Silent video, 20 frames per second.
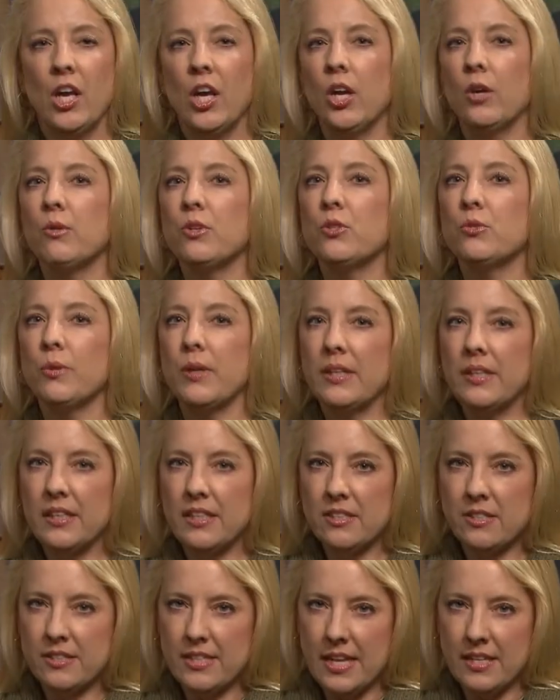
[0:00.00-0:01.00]
who has written
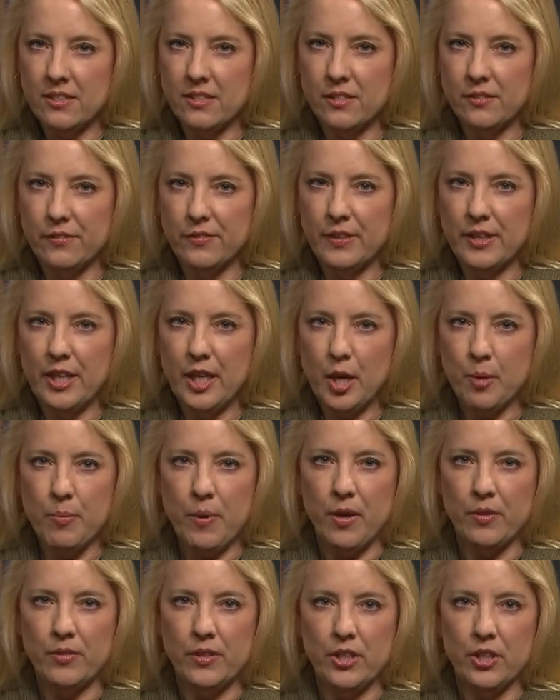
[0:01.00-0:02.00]
extensively
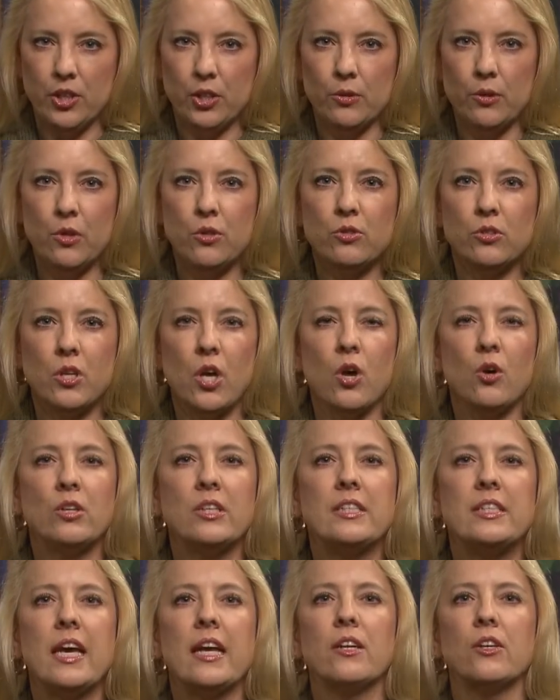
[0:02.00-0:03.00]
about the Eurozone
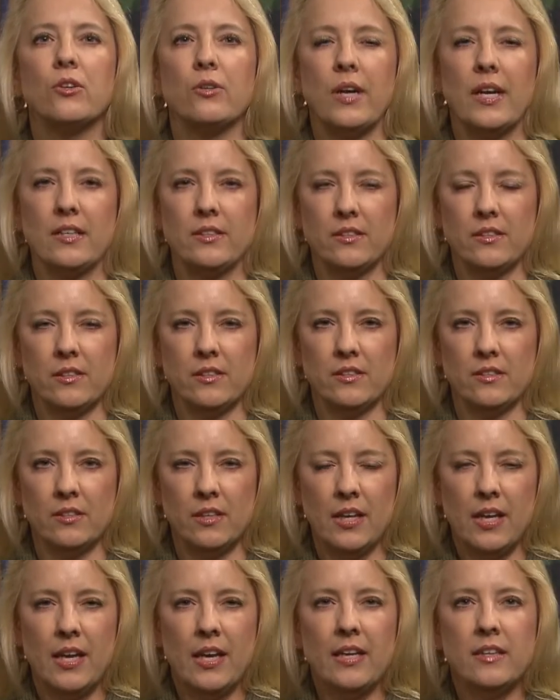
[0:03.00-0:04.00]
debt crisis.
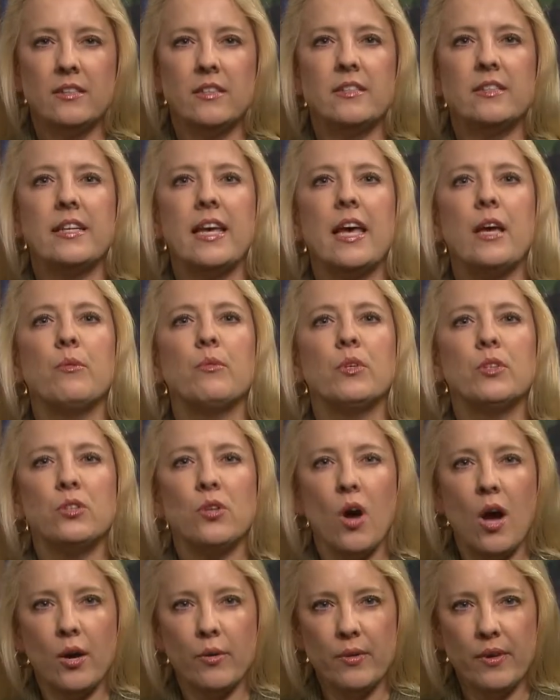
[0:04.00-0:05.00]
Today, we'll
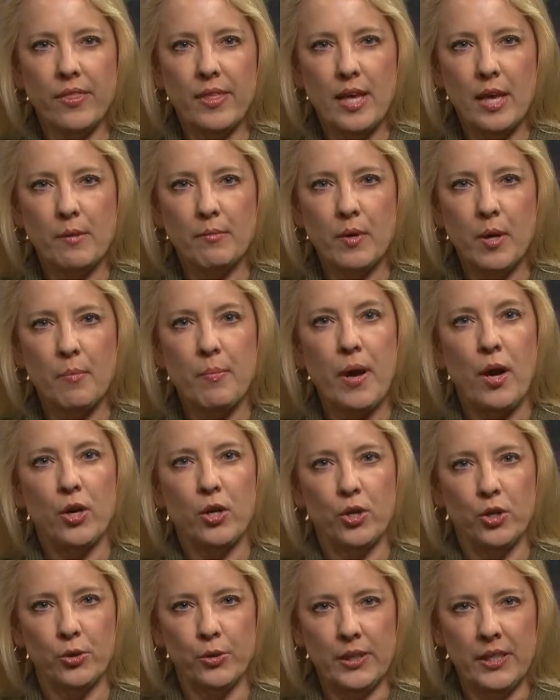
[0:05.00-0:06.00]
talk with him about
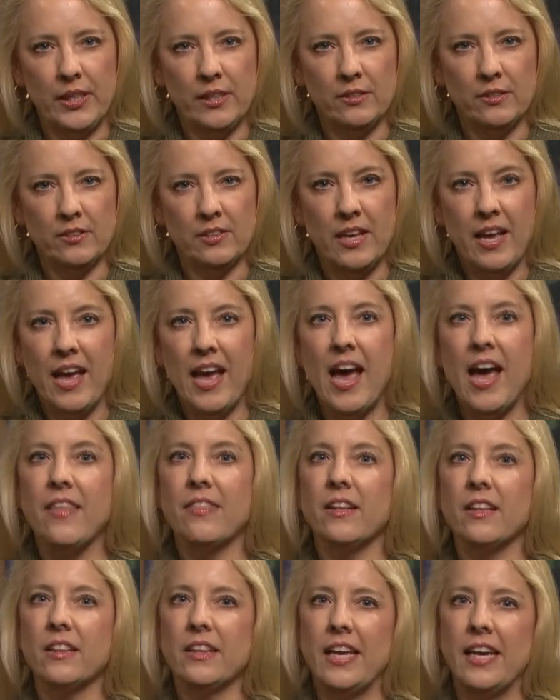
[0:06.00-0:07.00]
Greece and
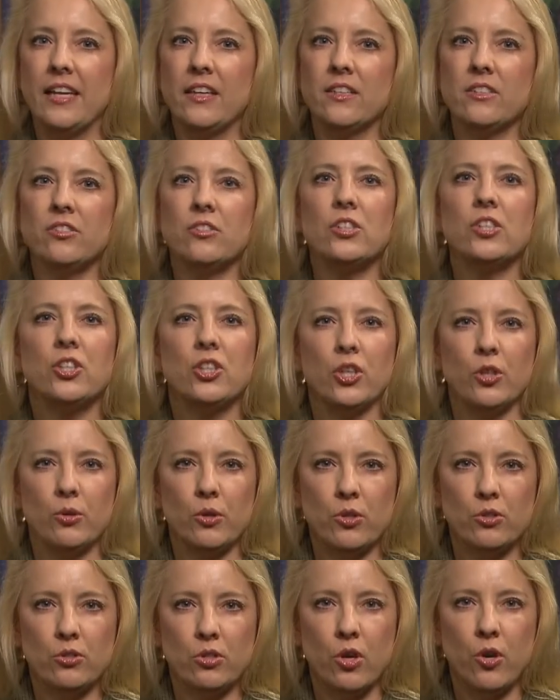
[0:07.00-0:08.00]
the latest
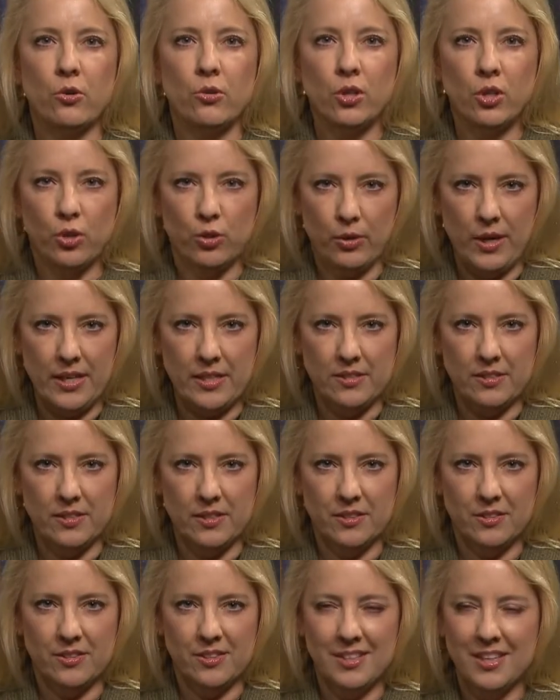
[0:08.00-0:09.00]
Eurozone
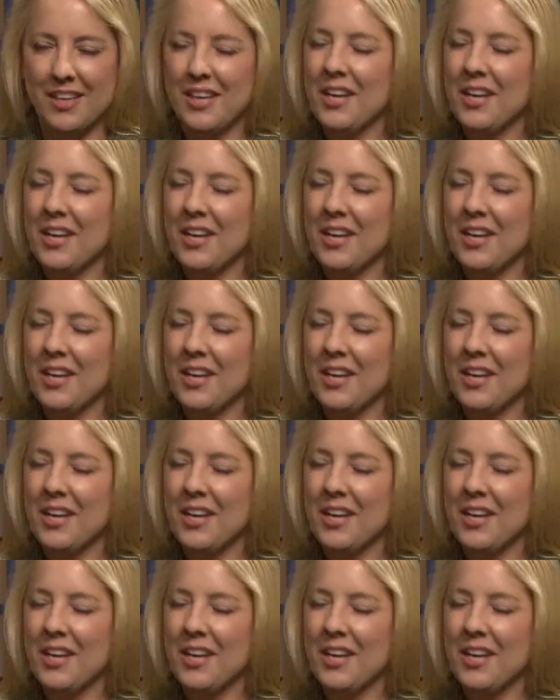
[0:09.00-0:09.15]
crisis.